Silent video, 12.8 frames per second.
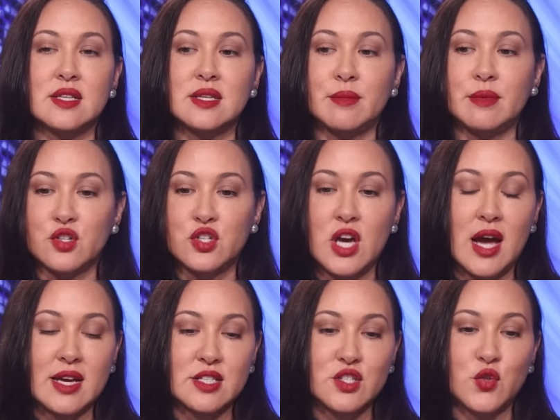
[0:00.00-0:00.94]
and similar
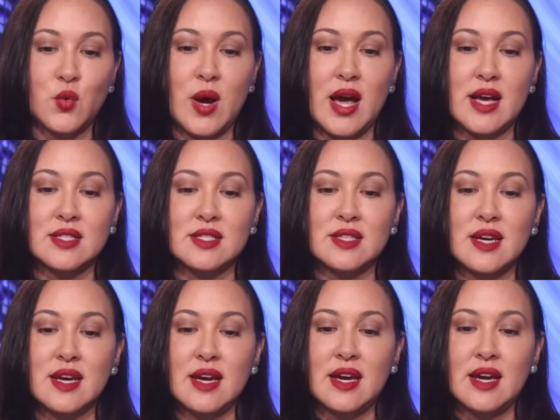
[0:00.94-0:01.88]
ties to the West,